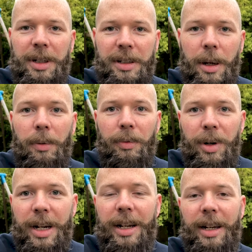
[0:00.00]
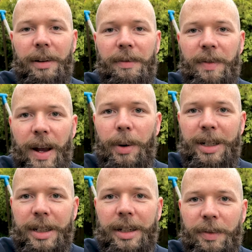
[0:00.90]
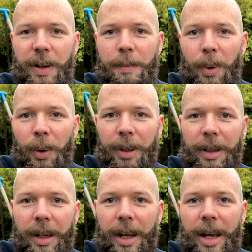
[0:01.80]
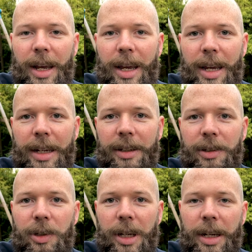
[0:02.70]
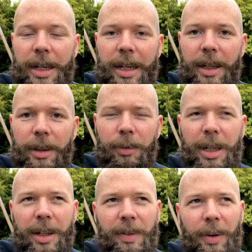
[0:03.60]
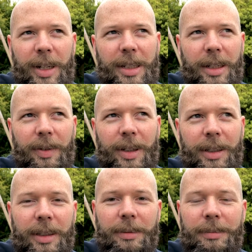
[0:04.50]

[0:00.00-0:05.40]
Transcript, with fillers: It's at a really very significant point in its journey, really very significant.